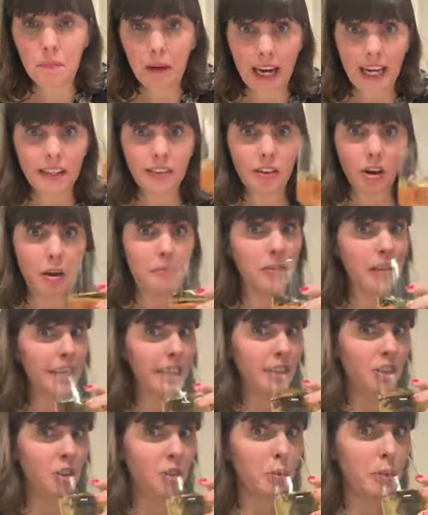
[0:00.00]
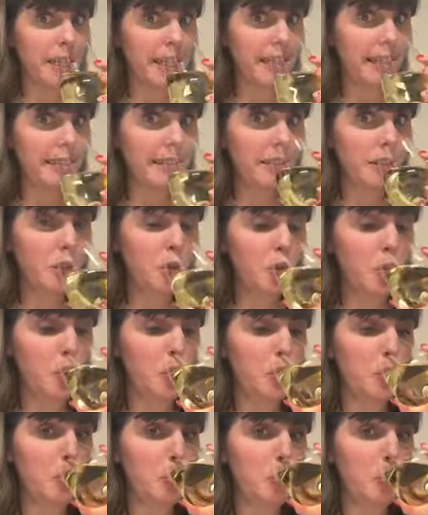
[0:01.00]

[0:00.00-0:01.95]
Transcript: but I'm really enjoying this.